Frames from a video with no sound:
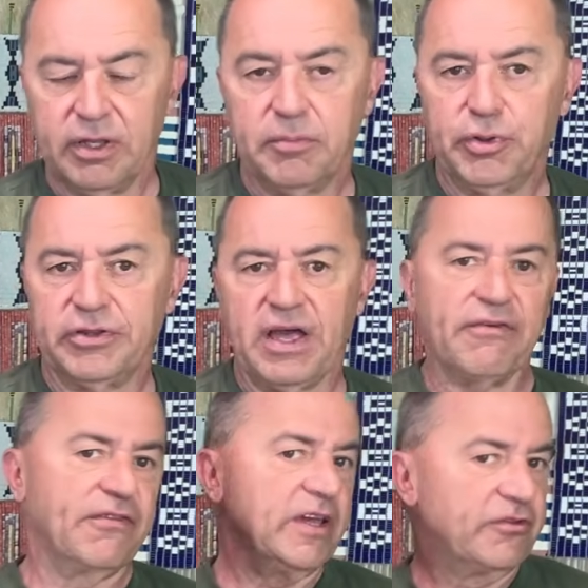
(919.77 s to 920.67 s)
put that
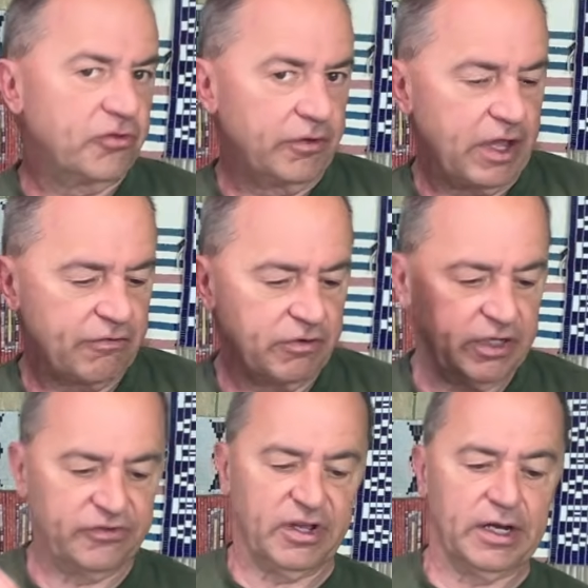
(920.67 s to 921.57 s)
face on that right
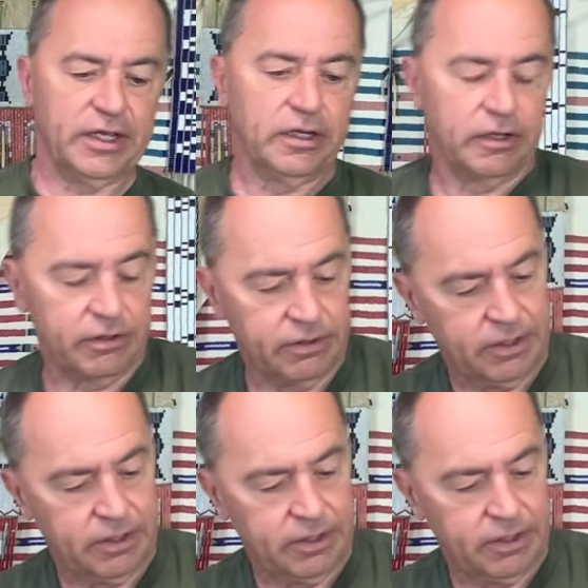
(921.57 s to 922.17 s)
side ear,